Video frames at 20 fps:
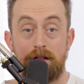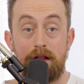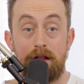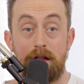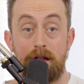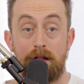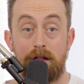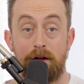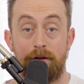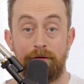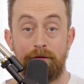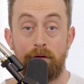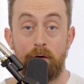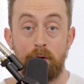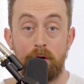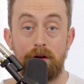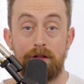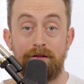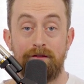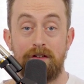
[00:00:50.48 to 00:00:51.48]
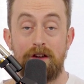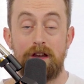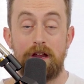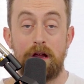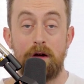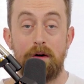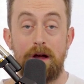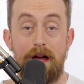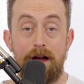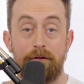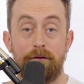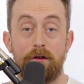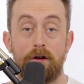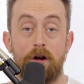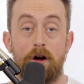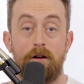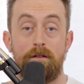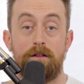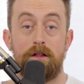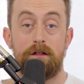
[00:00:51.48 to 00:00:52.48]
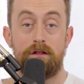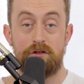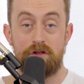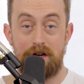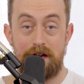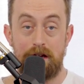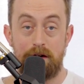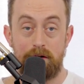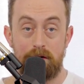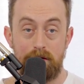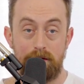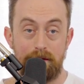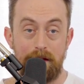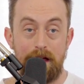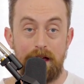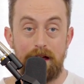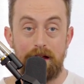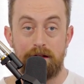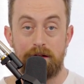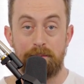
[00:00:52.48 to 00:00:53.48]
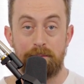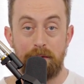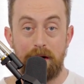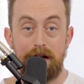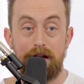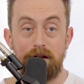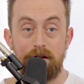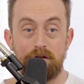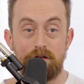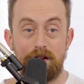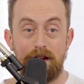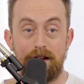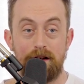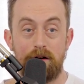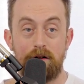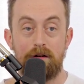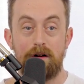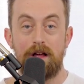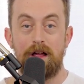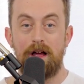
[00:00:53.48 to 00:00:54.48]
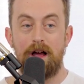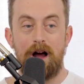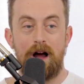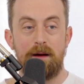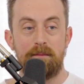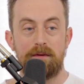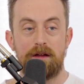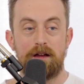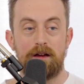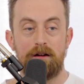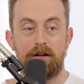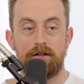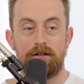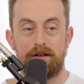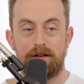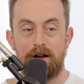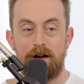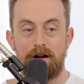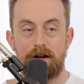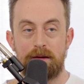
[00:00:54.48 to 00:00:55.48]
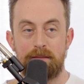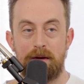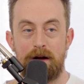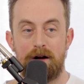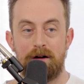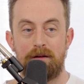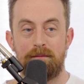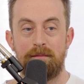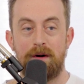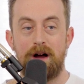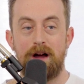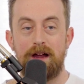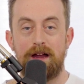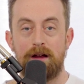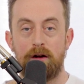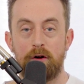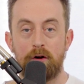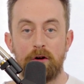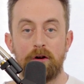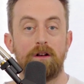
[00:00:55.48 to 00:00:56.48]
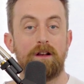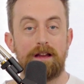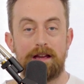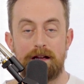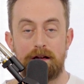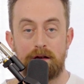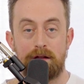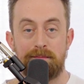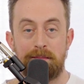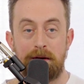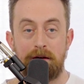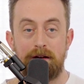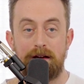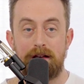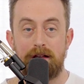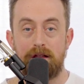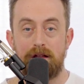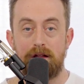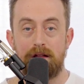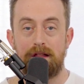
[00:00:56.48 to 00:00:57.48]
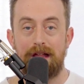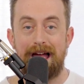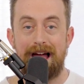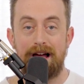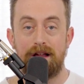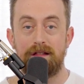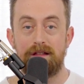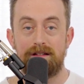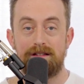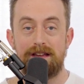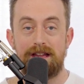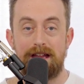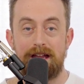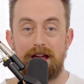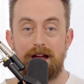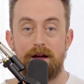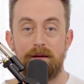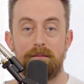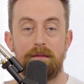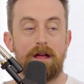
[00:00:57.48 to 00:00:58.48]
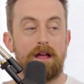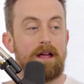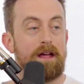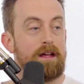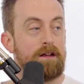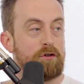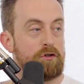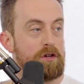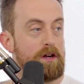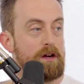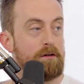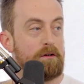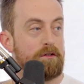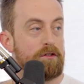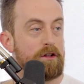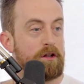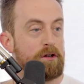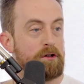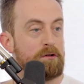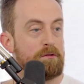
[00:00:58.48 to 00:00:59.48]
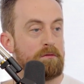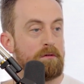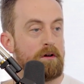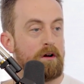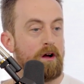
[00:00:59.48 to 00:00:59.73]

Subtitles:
this is the 4th video ever on this channel. It's a brand new channel. I'm here to talk about my early experiences as a DM, share with you